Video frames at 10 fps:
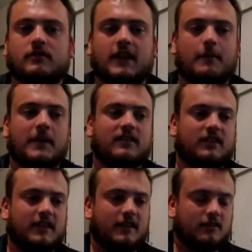Like
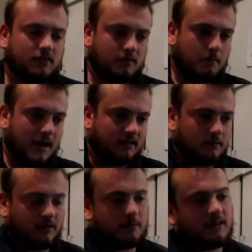basically, for
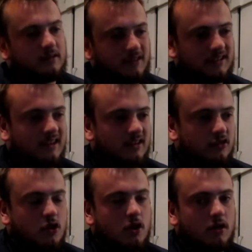maximum specificity, there's
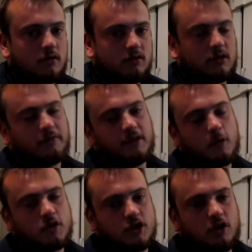no
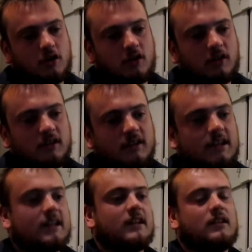confusion at all.
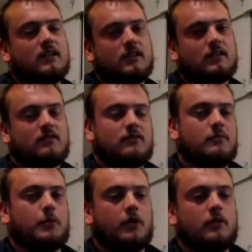
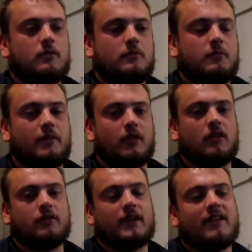But with
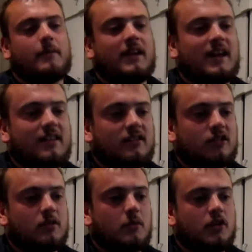loads of variability, there's
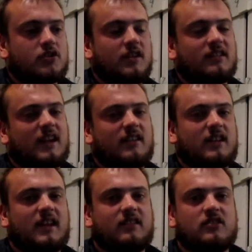too much, and it's like the
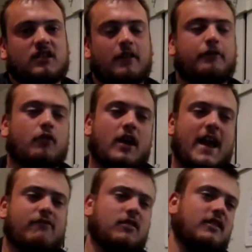classic just like throwing
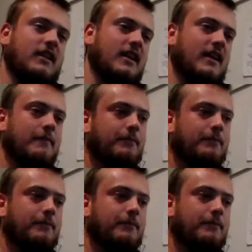everything at it.